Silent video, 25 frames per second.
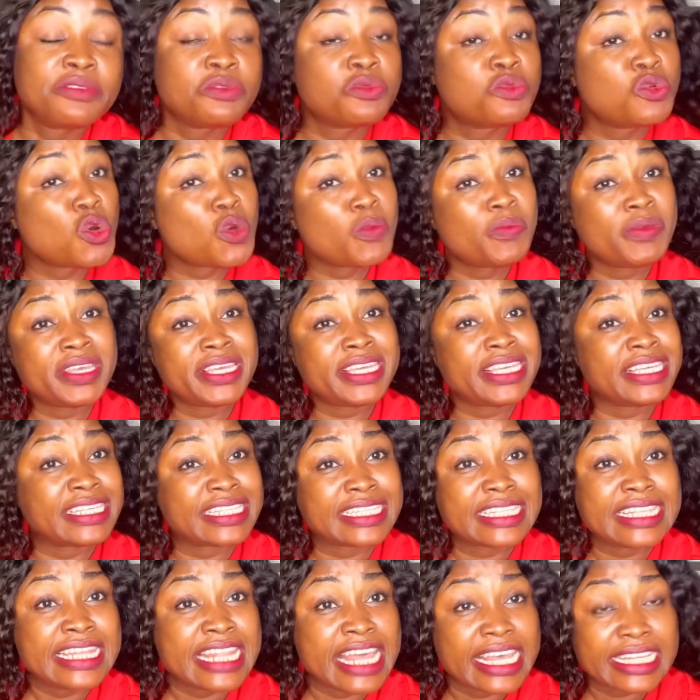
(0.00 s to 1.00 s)
Ruby
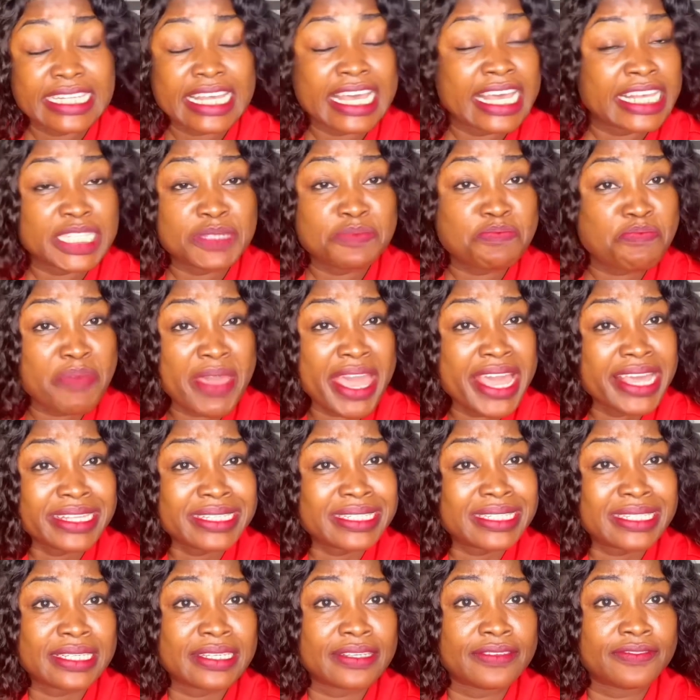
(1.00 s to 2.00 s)
is less
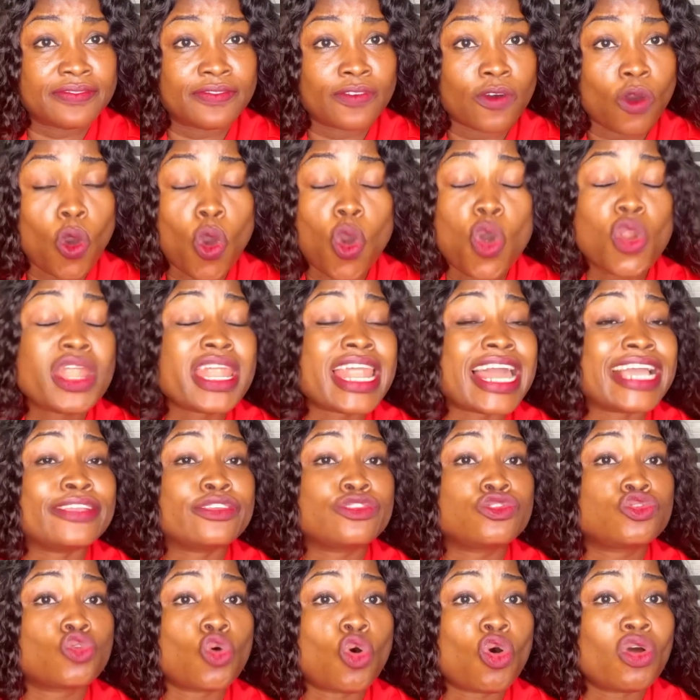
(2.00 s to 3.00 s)
expensive,
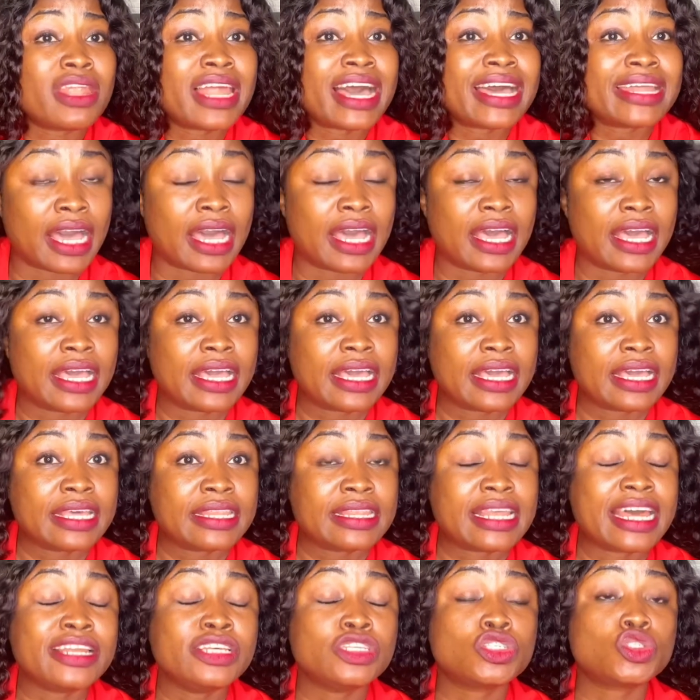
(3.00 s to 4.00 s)
unlike dollar
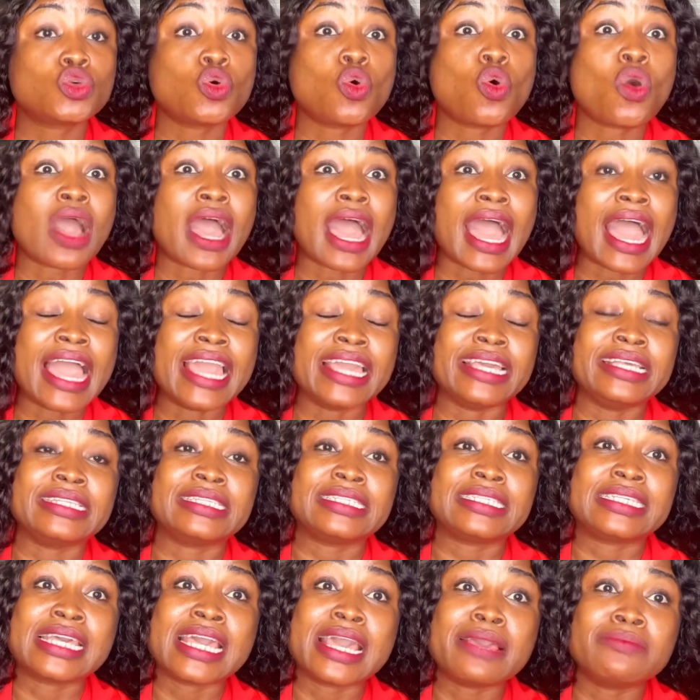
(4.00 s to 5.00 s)
that is so high in
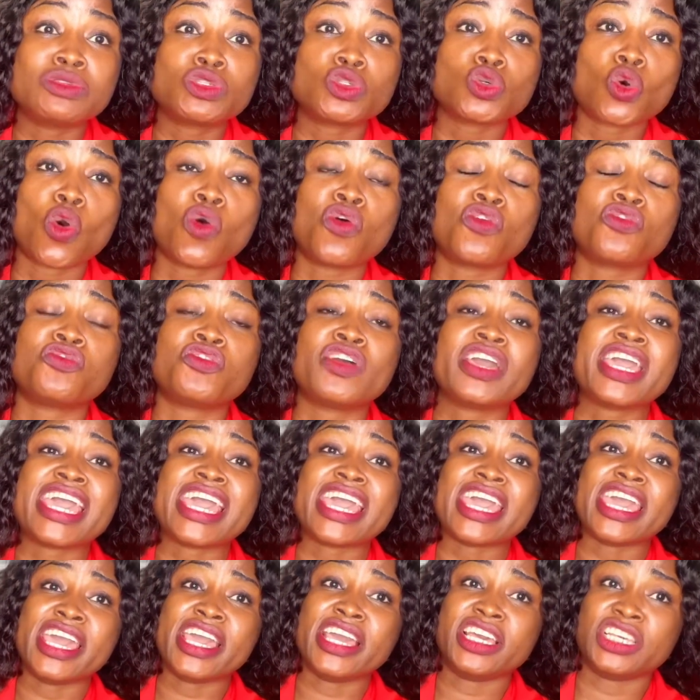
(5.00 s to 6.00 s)
terms of
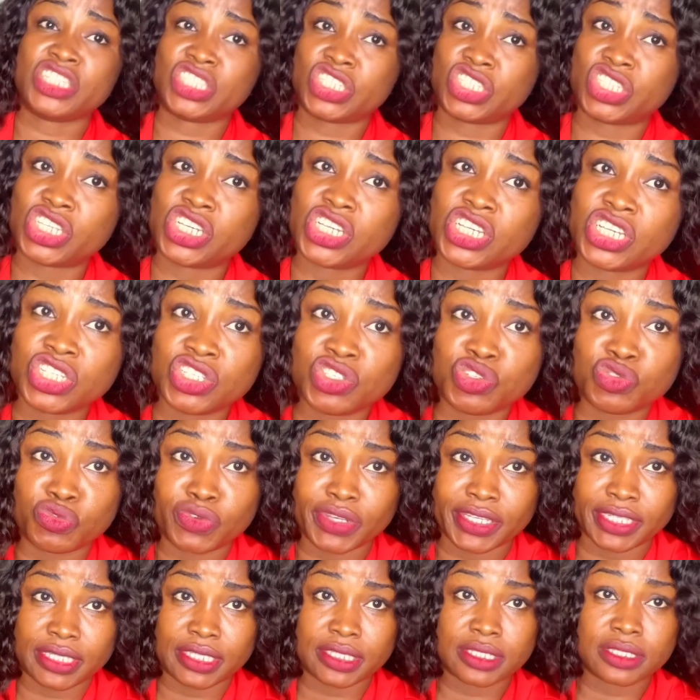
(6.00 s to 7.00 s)
exchange
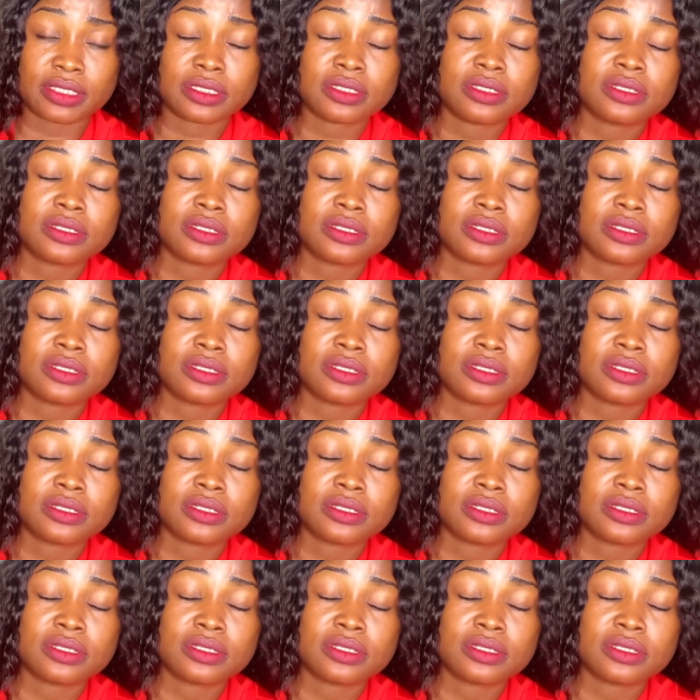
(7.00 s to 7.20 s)
rates.